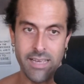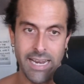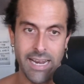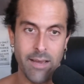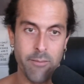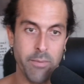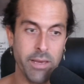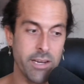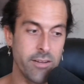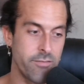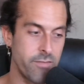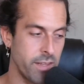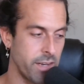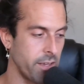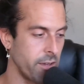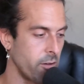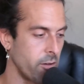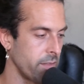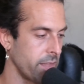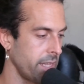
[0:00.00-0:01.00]
and I made a
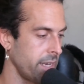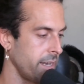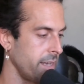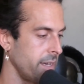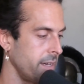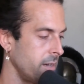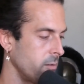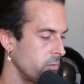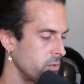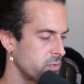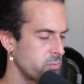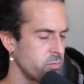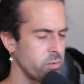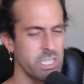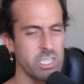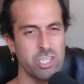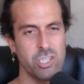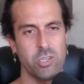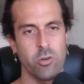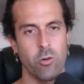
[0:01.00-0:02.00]
video that was
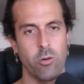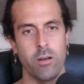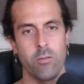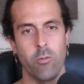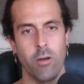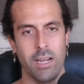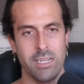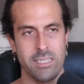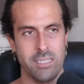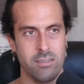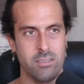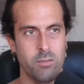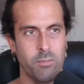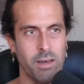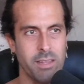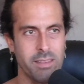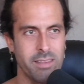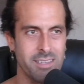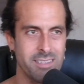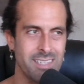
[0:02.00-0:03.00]
really short where I talked
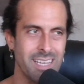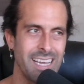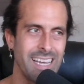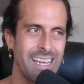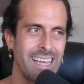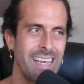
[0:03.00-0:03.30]
about this.